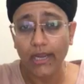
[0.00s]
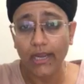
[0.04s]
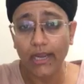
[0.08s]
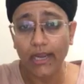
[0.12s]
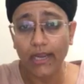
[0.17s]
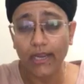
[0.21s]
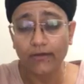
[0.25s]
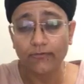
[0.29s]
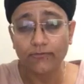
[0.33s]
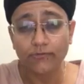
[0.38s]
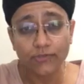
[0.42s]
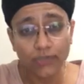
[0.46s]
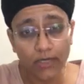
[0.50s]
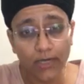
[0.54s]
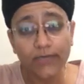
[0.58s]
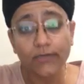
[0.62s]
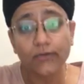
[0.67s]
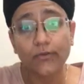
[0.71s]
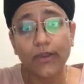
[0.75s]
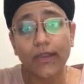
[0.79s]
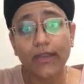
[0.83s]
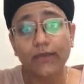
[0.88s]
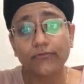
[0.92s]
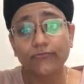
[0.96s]
and try to
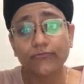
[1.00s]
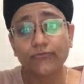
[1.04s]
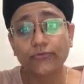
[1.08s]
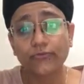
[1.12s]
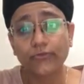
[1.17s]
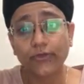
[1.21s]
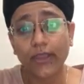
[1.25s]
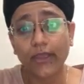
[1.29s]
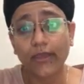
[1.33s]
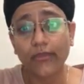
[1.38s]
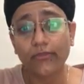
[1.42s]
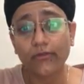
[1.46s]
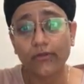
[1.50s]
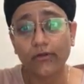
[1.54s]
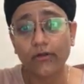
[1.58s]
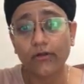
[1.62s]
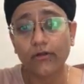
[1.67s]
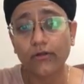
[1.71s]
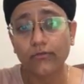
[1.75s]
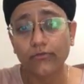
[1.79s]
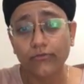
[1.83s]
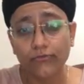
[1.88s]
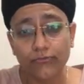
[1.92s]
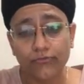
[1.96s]
get
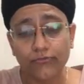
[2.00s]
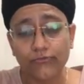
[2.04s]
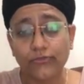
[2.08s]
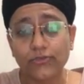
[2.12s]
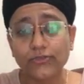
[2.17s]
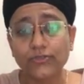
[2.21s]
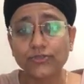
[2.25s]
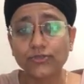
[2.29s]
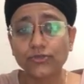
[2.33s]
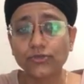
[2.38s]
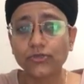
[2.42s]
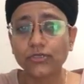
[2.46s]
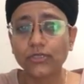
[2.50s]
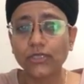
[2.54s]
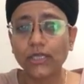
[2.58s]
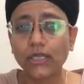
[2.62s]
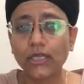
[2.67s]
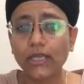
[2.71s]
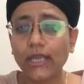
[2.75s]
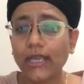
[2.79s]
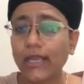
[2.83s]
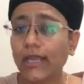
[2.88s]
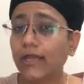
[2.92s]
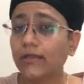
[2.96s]
together through this journey.
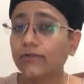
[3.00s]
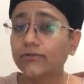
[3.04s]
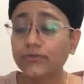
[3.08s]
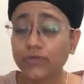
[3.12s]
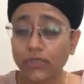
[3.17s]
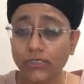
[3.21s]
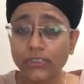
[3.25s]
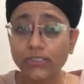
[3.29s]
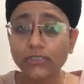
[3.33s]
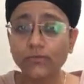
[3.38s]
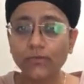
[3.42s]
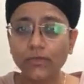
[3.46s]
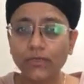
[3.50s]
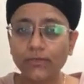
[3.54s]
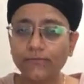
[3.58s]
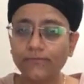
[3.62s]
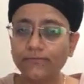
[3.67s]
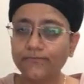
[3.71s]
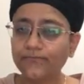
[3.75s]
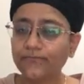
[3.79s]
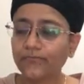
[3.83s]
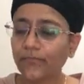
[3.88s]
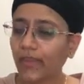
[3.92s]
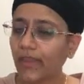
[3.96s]
And trust me,
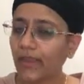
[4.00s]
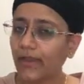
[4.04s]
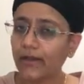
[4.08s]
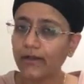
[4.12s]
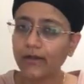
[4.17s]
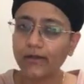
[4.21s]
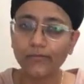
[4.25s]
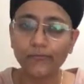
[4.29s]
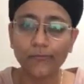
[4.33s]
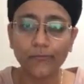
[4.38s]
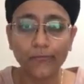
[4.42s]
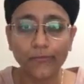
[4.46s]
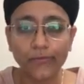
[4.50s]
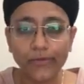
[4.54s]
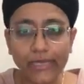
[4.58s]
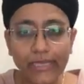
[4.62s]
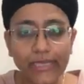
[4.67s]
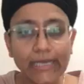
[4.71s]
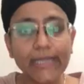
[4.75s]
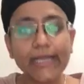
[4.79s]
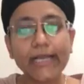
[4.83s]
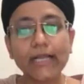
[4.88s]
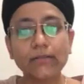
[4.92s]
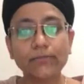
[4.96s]
it'll
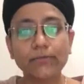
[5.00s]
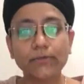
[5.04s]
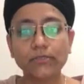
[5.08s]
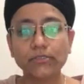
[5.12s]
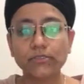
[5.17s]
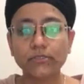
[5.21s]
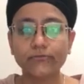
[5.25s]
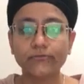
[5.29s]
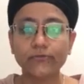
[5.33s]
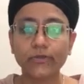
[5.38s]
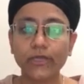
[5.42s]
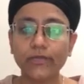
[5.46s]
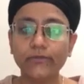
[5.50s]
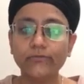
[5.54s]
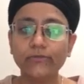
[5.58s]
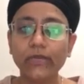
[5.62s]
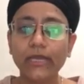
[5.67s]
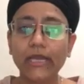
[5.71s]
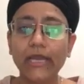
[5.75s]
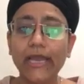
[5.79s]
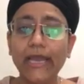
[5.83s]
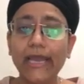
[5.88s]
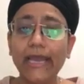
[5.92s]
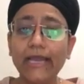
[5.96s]
really help you survive.
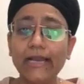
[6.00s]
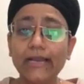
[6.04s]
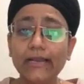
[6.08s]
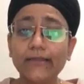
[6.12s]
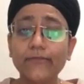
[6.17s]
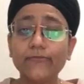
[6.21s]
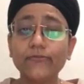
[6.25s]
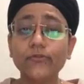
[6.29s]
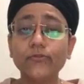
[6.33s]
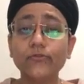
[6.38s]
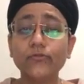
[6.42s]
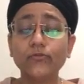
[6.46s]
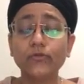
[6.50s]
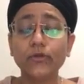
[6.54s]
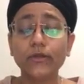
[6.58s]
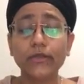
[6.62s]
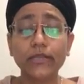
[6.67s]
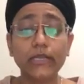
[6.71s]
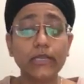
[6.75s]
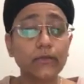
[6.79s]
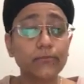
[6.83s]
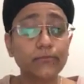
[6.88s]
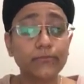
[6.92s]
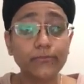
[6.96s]

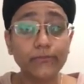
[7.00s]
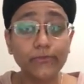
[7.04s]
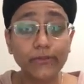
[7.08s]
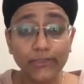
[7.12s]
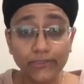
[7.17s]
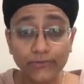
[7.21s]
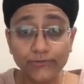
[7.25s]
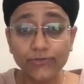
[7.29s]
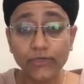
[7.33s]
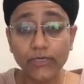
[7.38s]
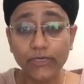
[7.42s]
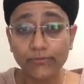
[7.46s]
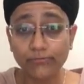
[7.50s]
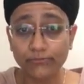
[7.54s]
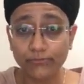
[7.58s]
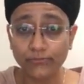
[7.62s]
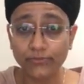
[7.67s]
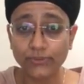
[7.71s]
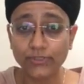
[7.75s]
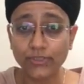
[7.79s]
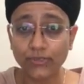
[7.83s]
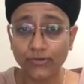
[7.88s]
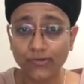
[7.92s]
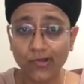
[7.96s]
It'll literally
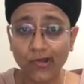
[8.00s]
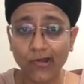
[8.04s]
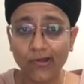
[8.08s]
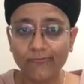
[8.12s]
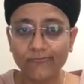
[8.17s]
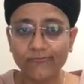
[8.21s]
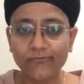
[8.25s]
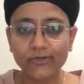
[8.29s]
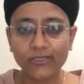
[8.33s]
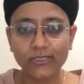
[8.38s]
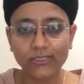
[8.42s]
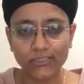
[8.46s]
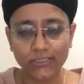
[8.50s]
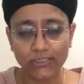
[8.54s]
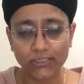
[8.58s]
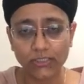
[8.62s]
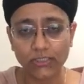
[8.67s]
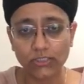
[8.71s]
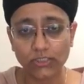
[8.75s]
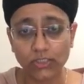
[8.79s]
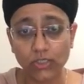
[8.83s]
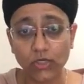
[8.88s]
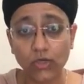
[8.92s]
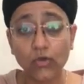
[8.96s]
boost your confidence.
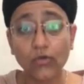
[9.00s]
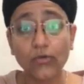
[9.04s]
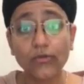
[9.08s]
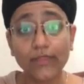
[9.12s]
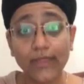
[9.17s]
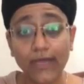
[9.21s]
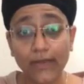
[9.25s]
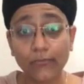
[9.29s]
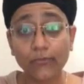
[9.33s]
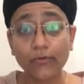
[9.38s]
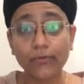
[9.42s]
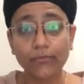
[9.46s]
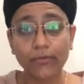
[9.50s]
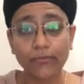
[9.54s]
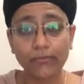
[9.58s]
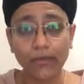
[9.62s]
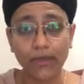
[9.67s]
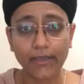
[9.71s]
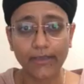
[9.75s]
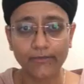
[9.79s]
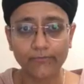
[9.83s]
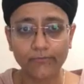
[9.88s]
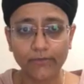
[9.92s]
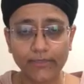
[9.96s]
So that would be
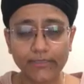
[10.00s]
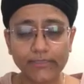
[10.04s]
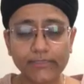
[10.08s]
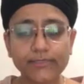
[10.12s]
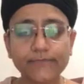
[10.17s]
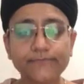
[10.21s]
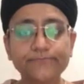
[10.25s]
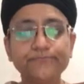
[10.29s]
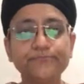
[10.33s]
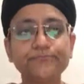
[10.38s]
my advice.